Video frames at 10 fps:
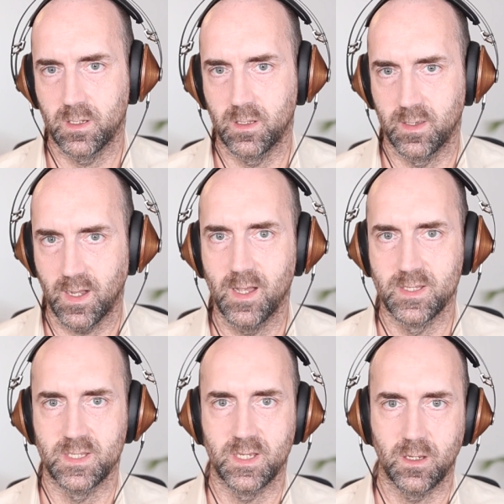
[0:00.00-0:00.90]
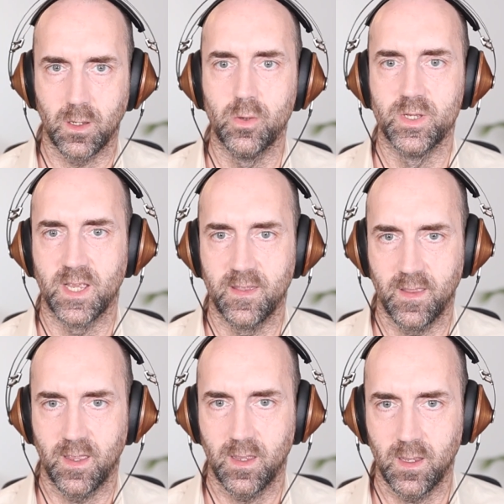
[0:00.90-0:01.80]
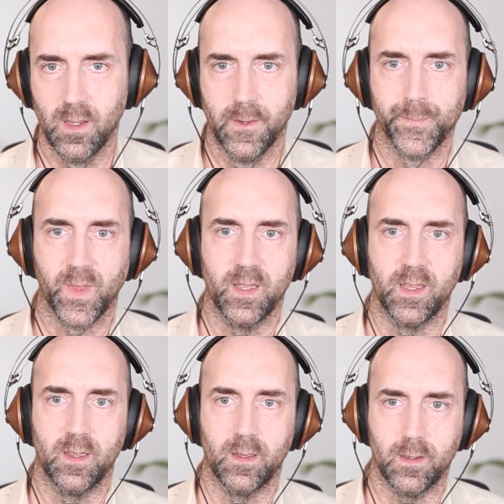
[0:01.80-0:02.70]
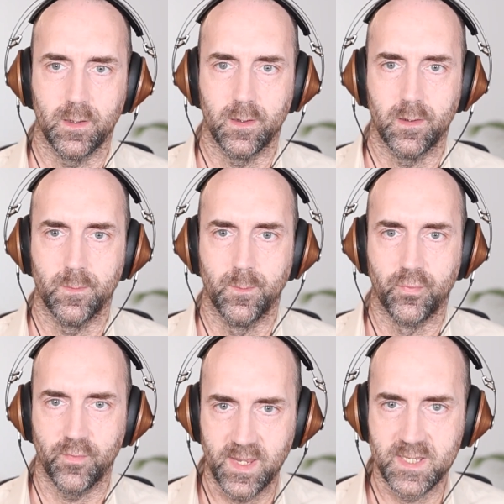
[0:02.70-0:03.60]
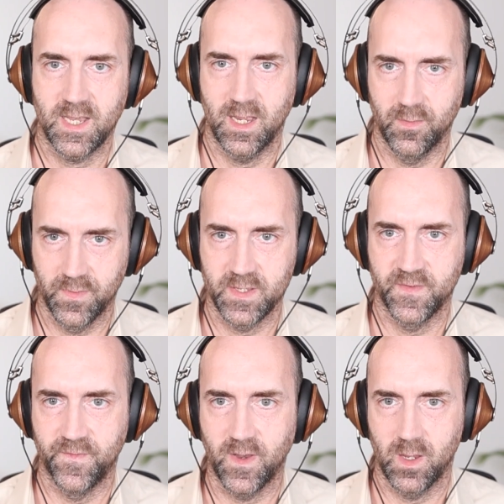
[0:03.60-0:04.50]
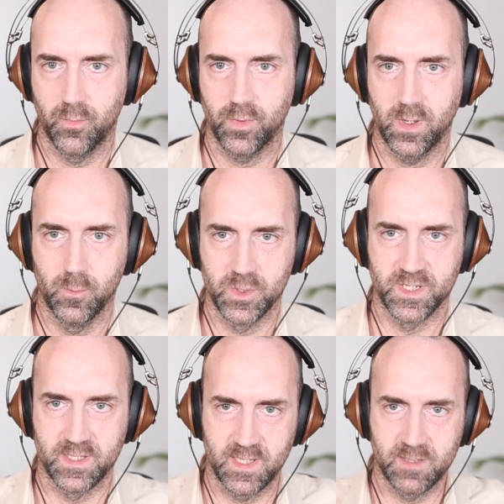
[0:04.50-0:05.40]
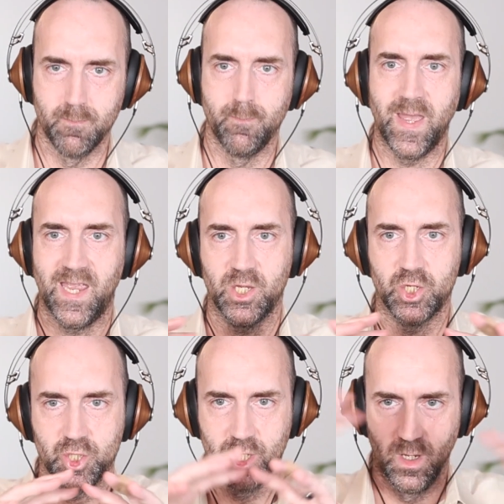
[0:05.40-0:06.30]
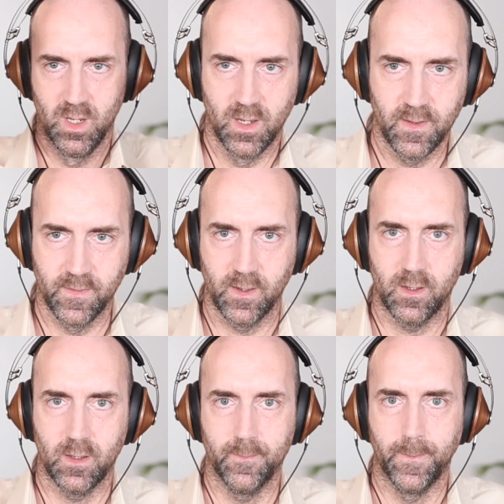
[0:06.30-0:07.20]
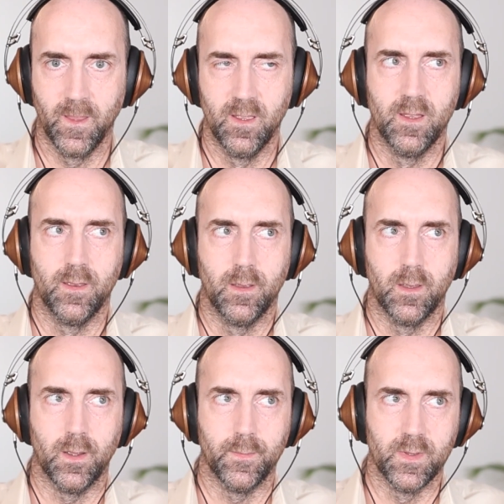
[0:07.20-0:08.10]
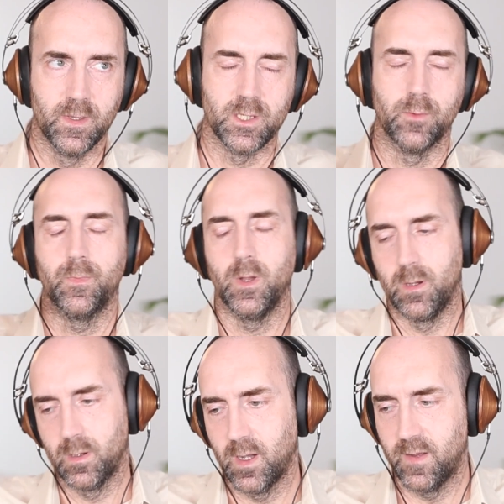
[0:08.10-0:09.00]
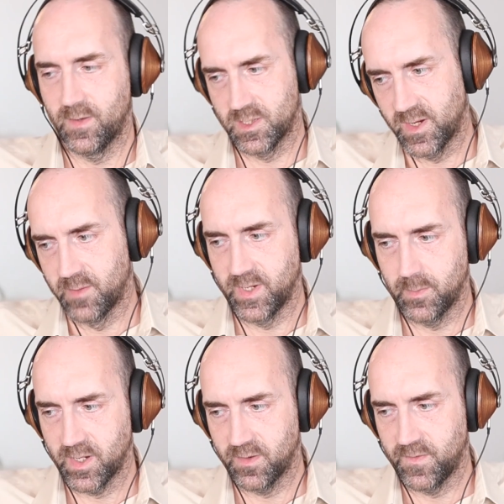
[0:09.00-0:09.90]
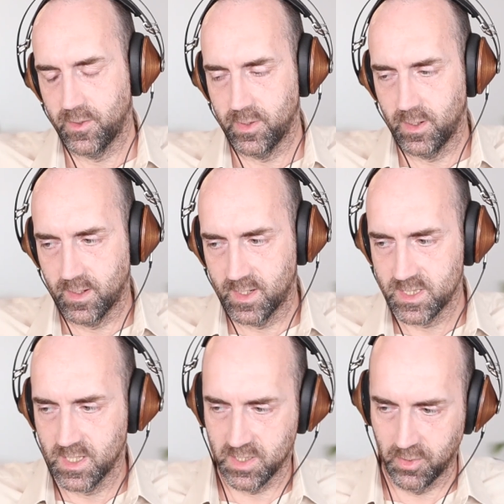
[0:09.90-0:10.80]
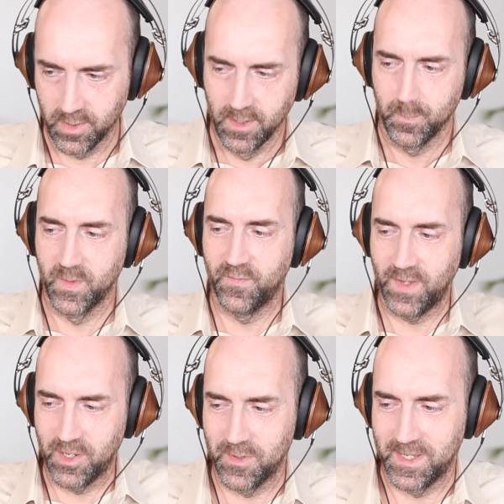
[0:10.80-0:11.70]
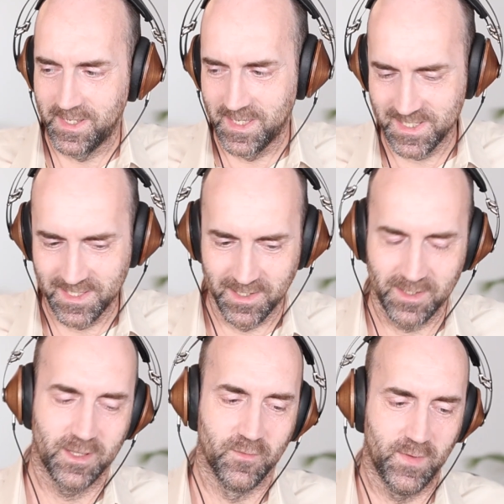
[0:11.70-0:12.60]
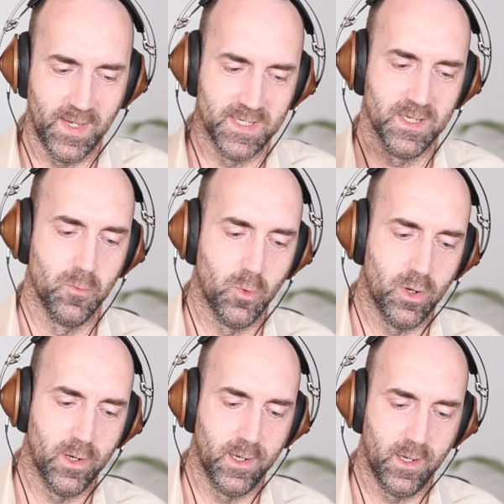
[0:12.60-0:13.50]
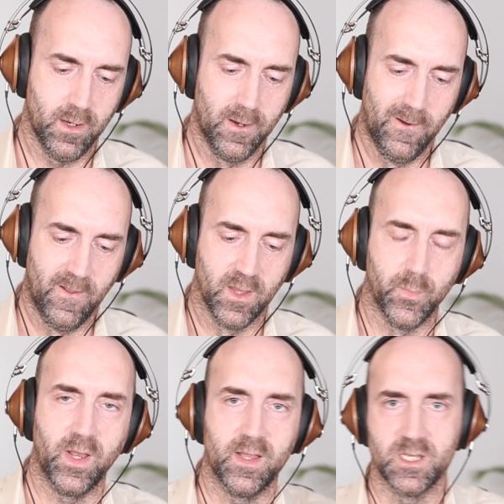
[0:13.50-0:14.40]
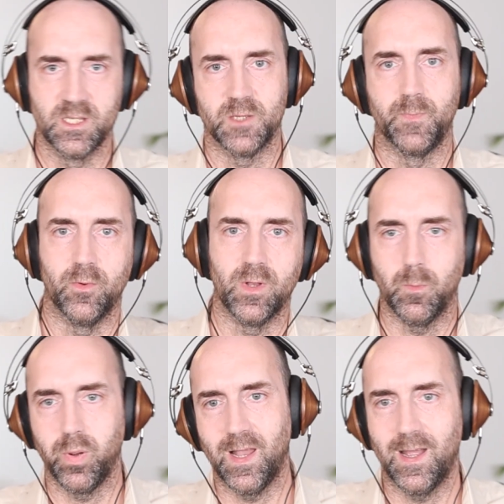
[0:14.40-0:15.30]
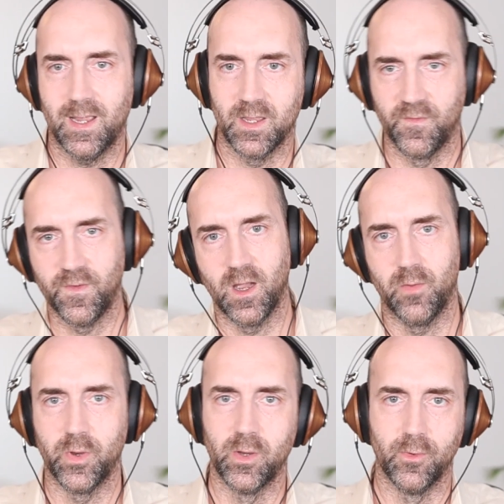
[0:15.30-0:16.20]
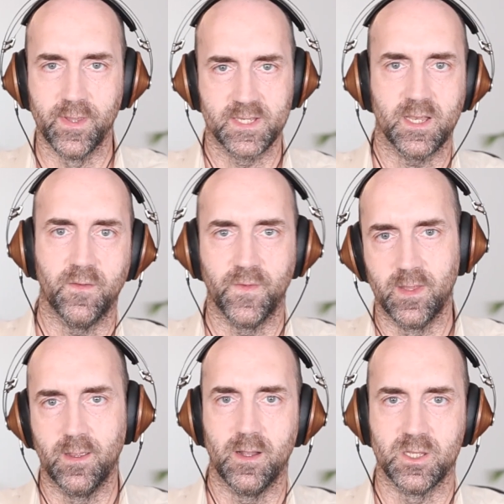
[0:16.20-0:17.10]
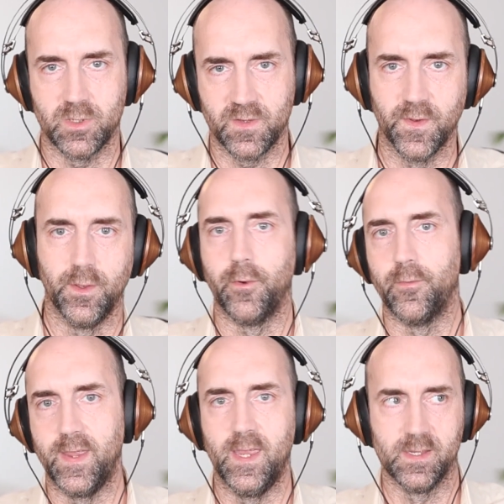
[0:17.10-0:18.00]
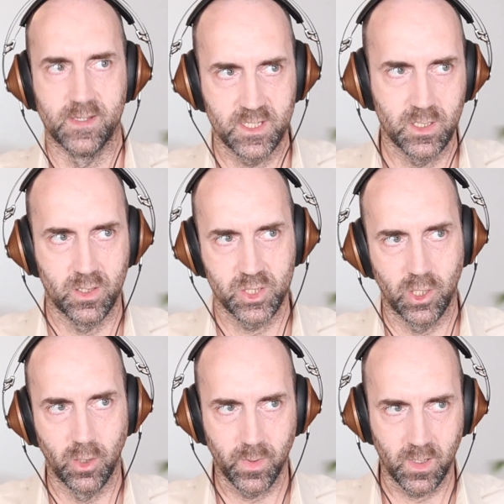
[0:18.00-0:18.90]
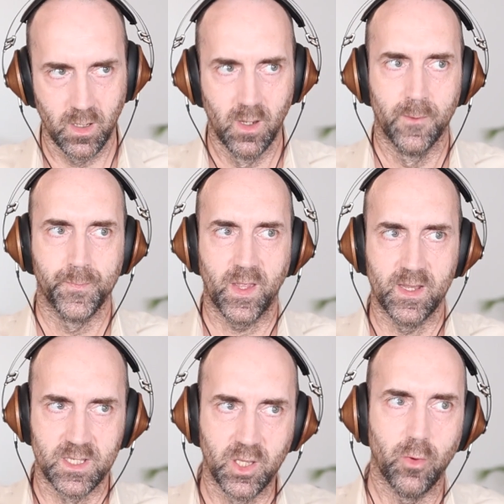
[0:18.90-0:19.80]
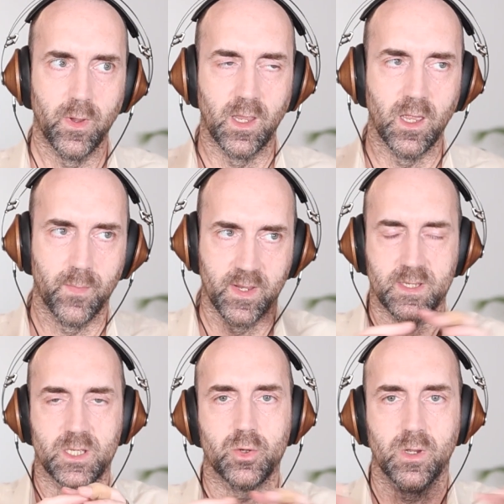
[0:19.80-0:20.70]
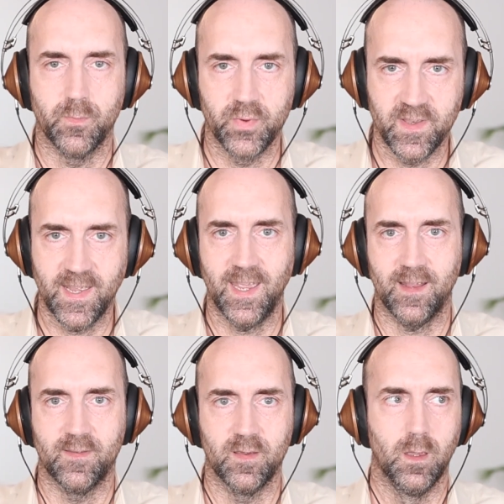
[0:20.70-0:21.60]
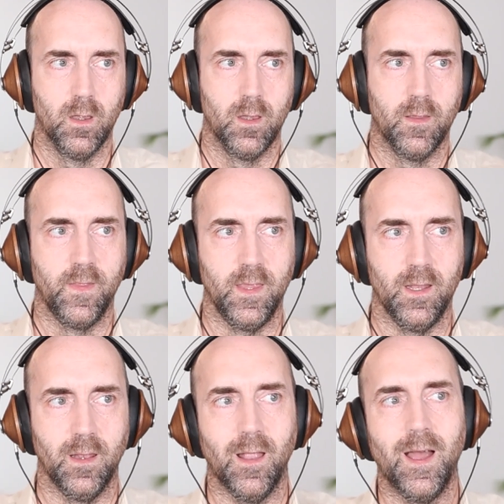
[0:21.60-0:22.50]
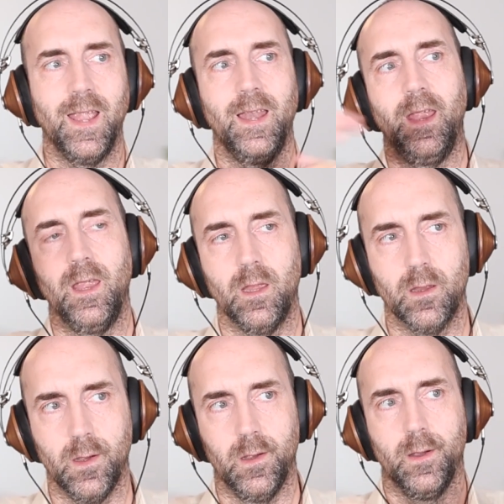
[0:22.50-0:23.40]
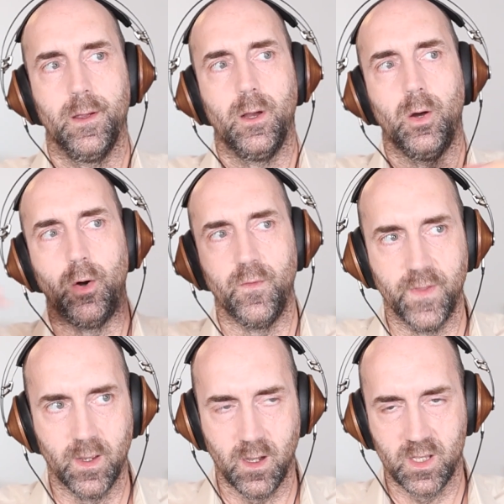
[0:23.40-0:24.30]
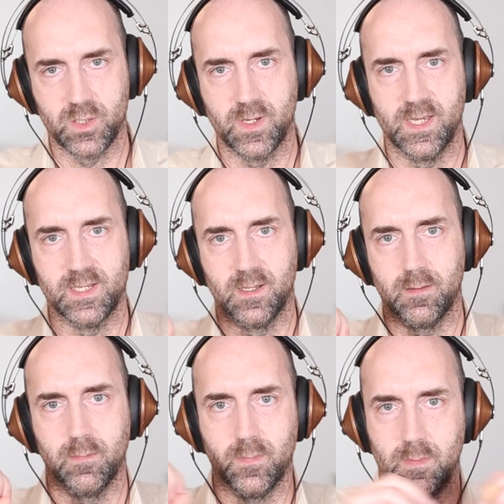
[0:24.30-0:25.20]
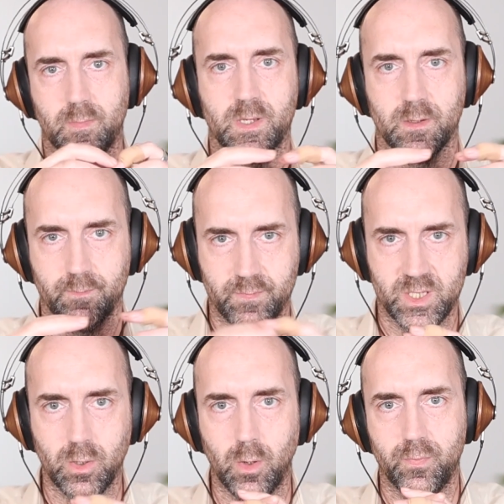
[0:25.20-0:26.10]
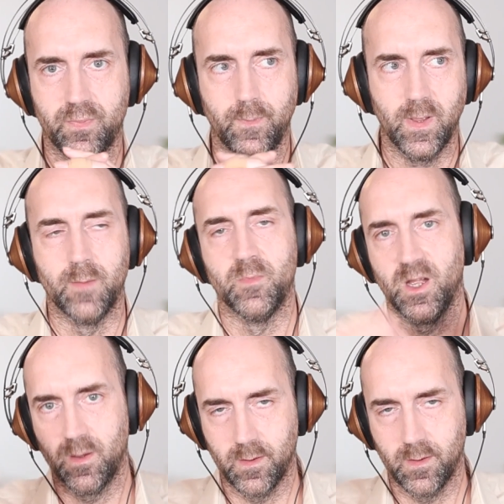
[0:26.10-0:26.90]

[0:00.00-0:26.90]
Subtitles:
does is it goes in there, it breaks down this fibrin, which is this mesh that. So I have to explain a bit about the theory, I guess. So the theory is that the reason why the body doesn't just build up plaque and fibrin and all this stuff in the arteries for no reason. It's not stupid. It's doing it because it's trying to protect the lining of the arteries and to stop, in my